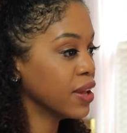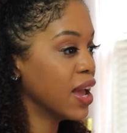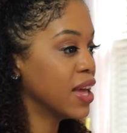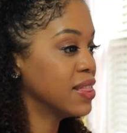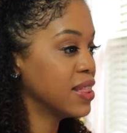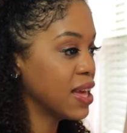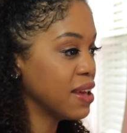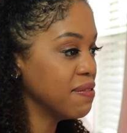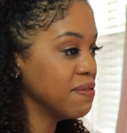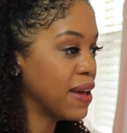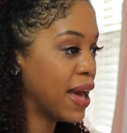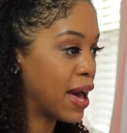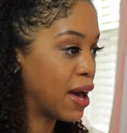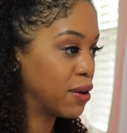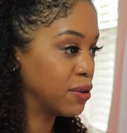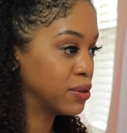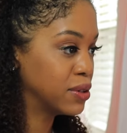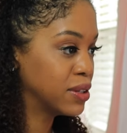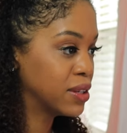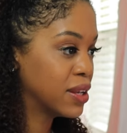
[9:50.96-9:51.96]
And they
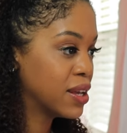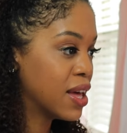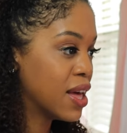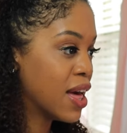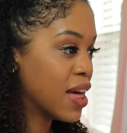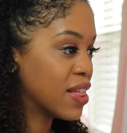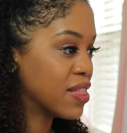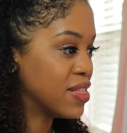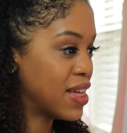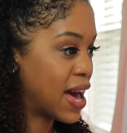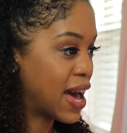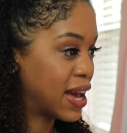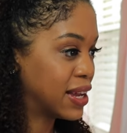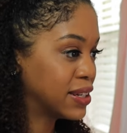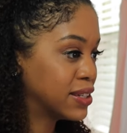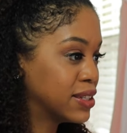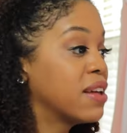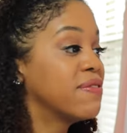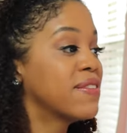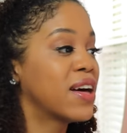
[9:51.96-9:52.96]
found
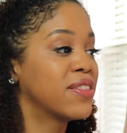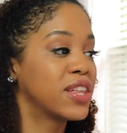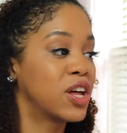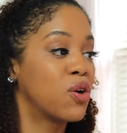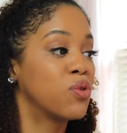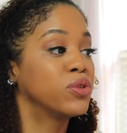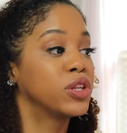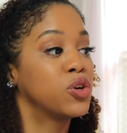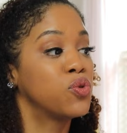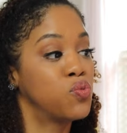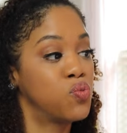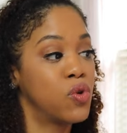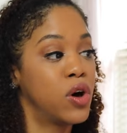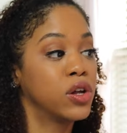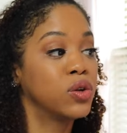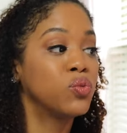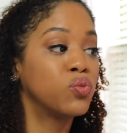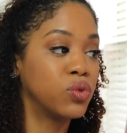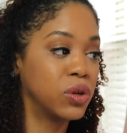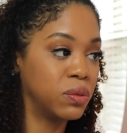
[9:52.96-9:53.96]
that they found that only
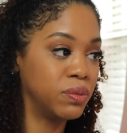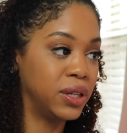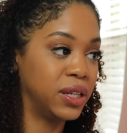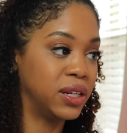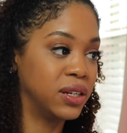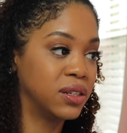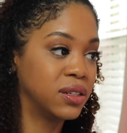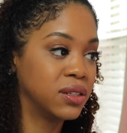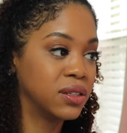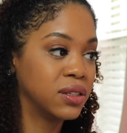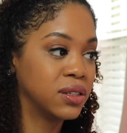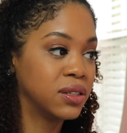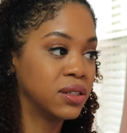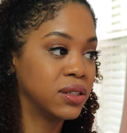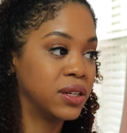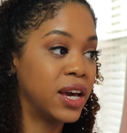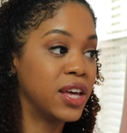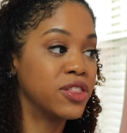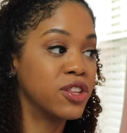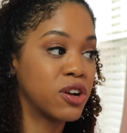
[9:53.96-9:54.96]
one woman
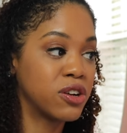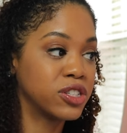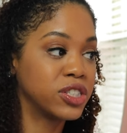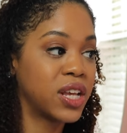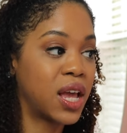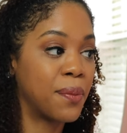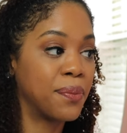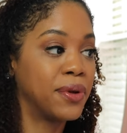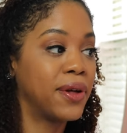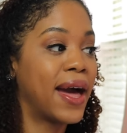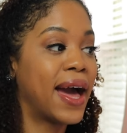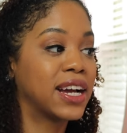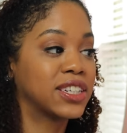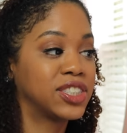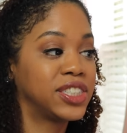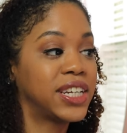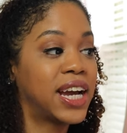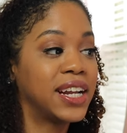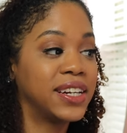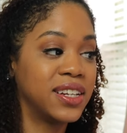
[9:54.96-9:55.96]
in their sample
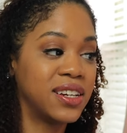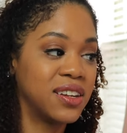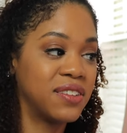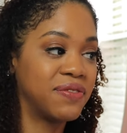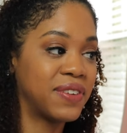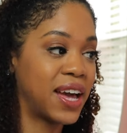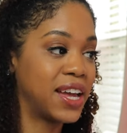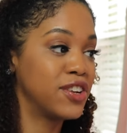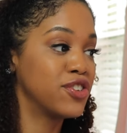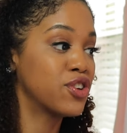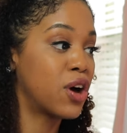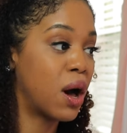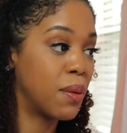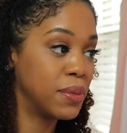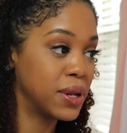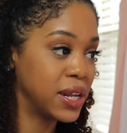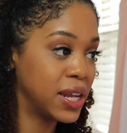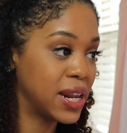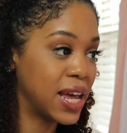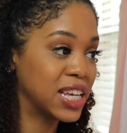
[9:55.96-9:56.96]
actually identified
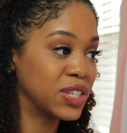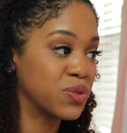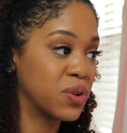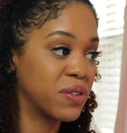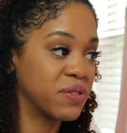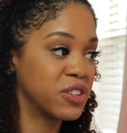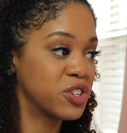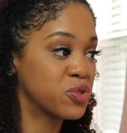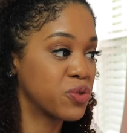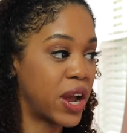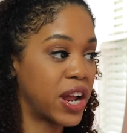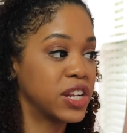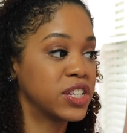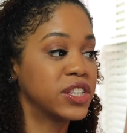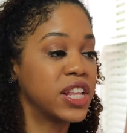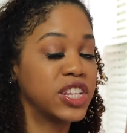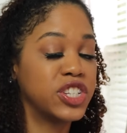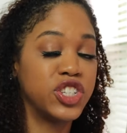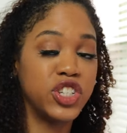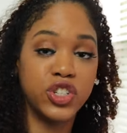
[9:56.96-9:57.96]
dominant as one of the
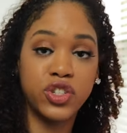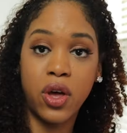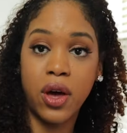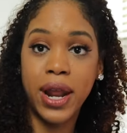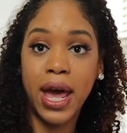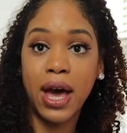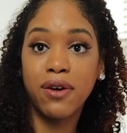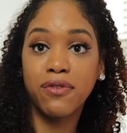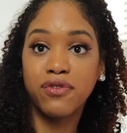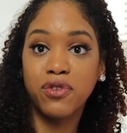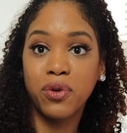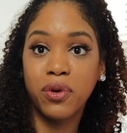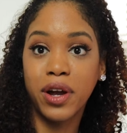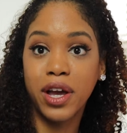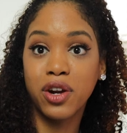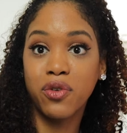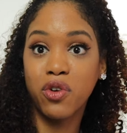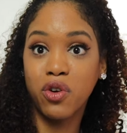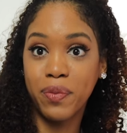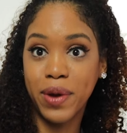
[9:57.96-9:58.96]
traits that she sought out for
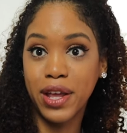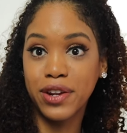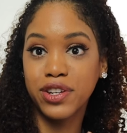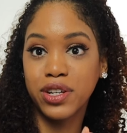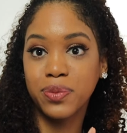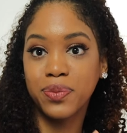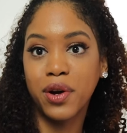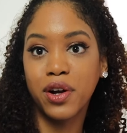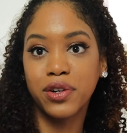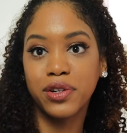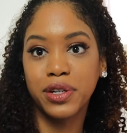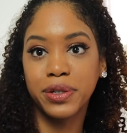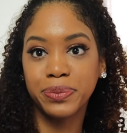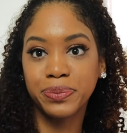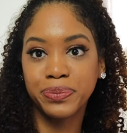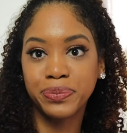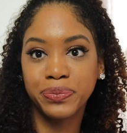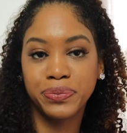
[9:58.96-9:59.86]
in a romantic partner.